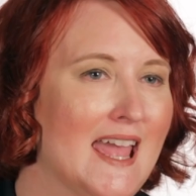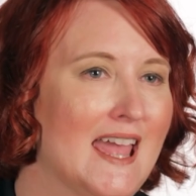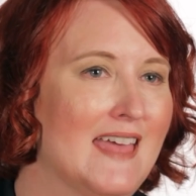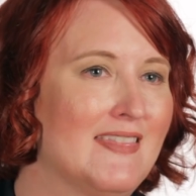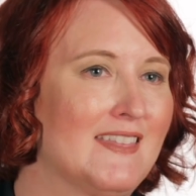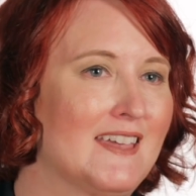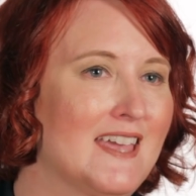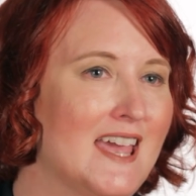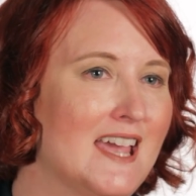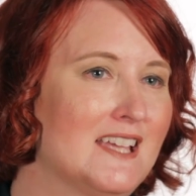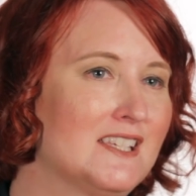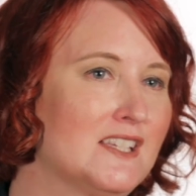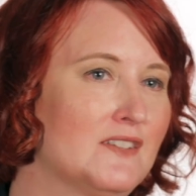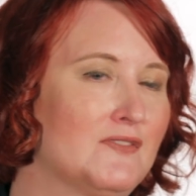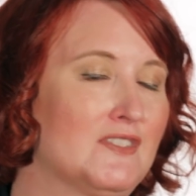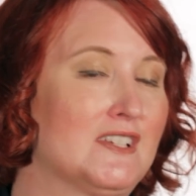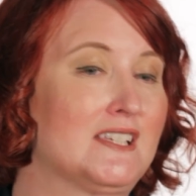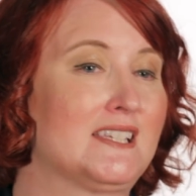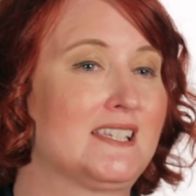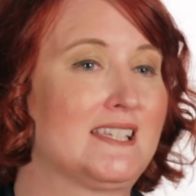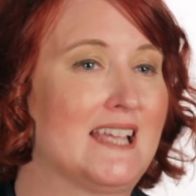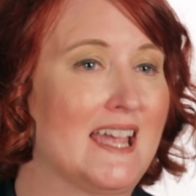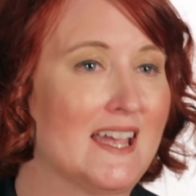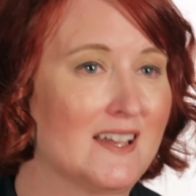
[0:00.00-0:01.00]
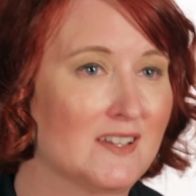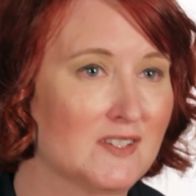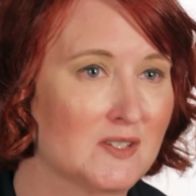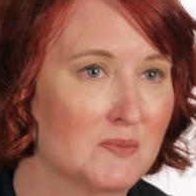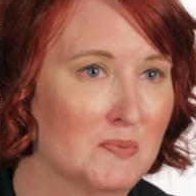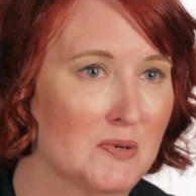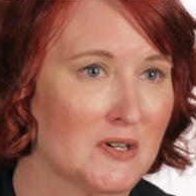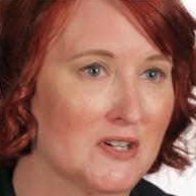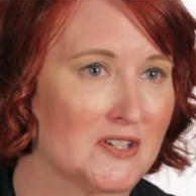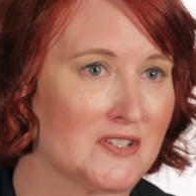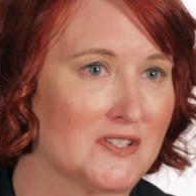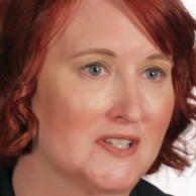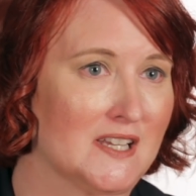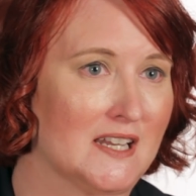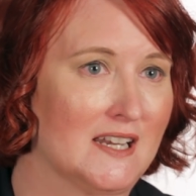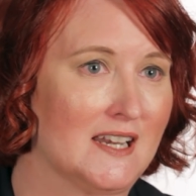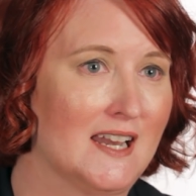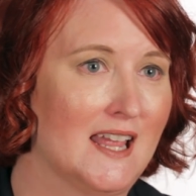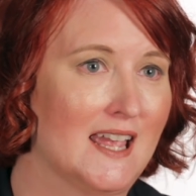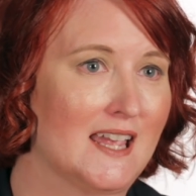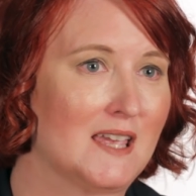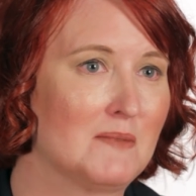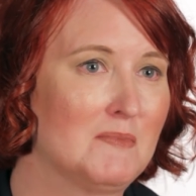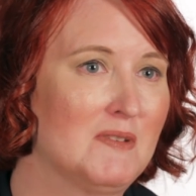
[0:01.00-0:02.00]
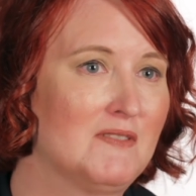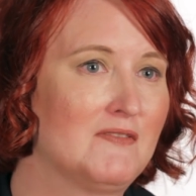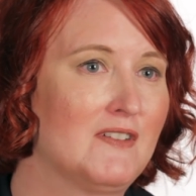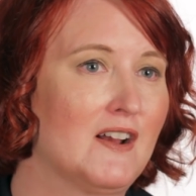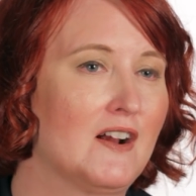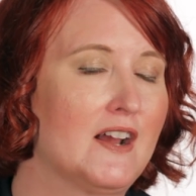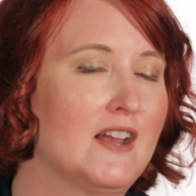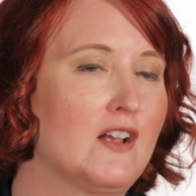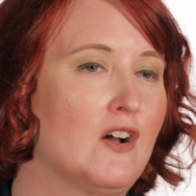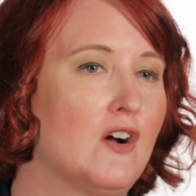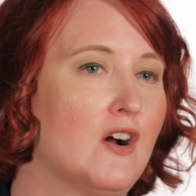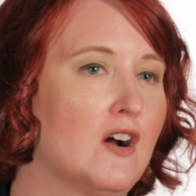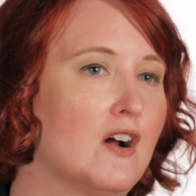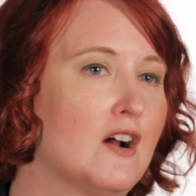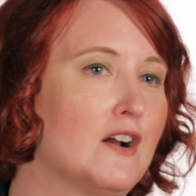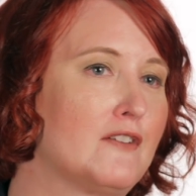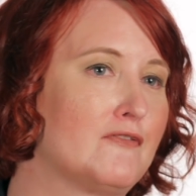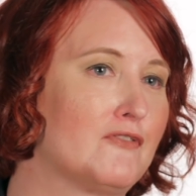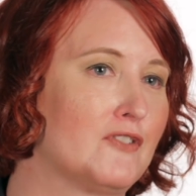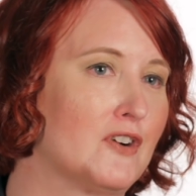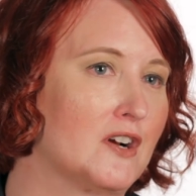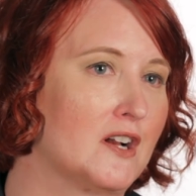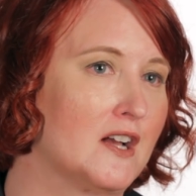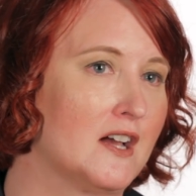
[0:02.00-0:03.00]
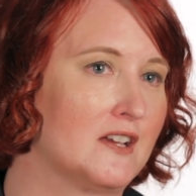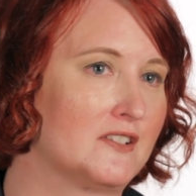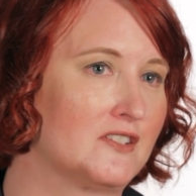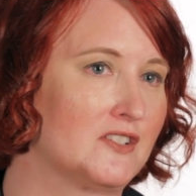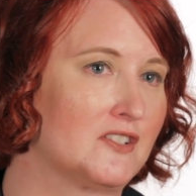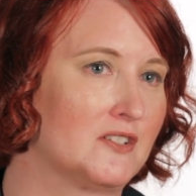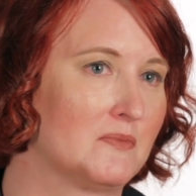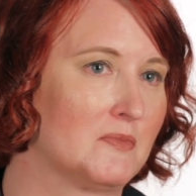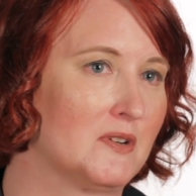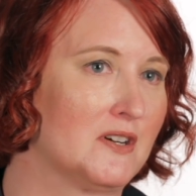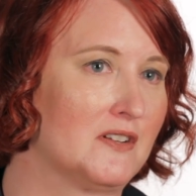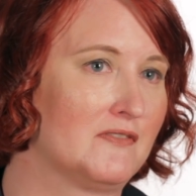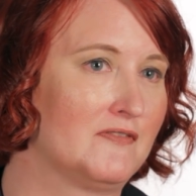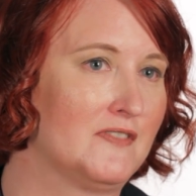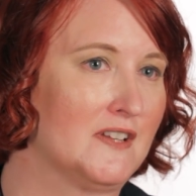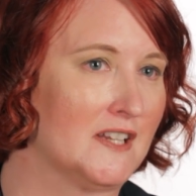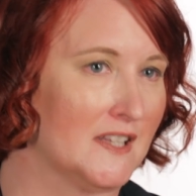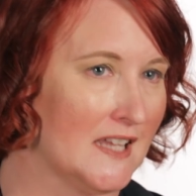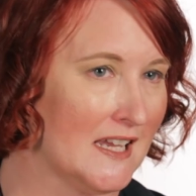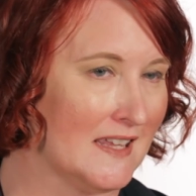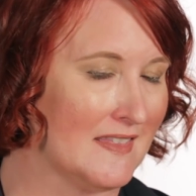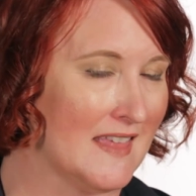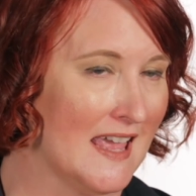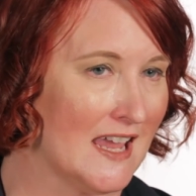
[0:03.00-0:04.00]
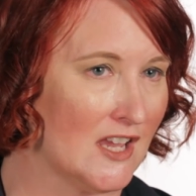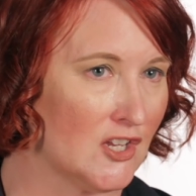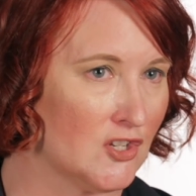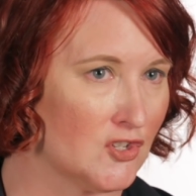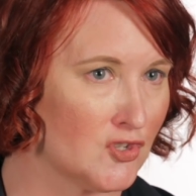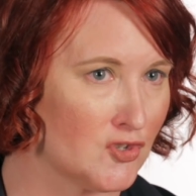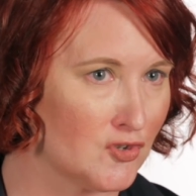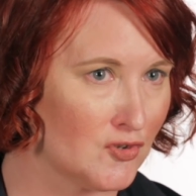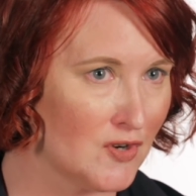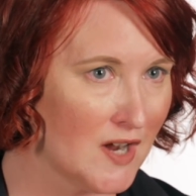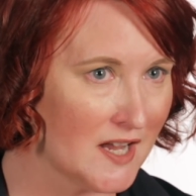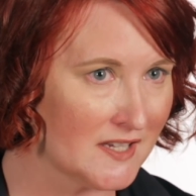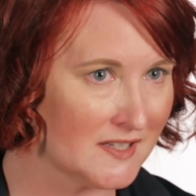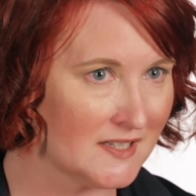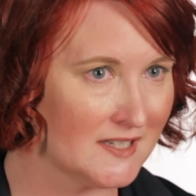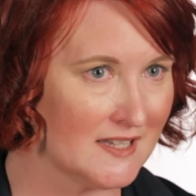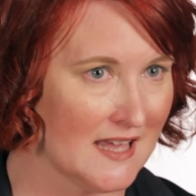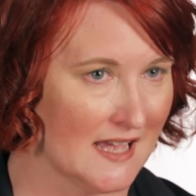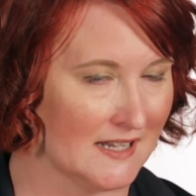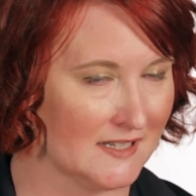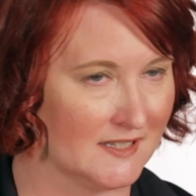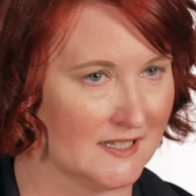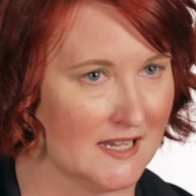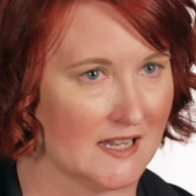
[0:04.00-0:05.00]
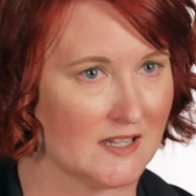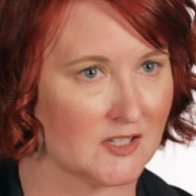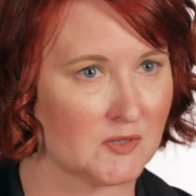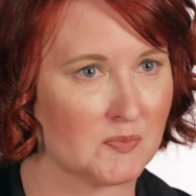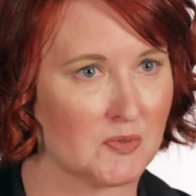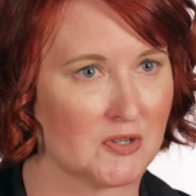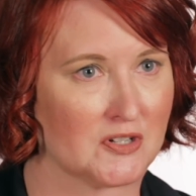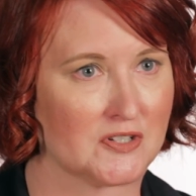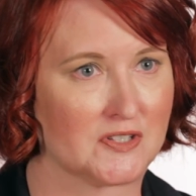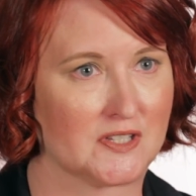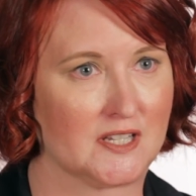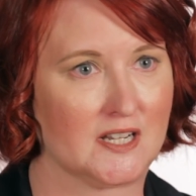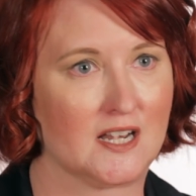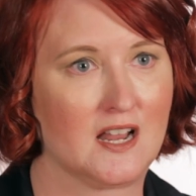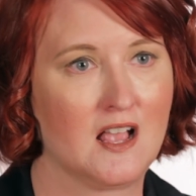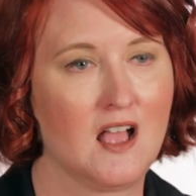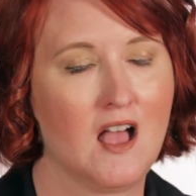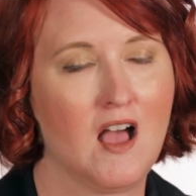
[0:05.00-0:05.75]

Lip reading: In the case of a salesperson, it can be very hard for a customer to feel like they can trust that salesperson.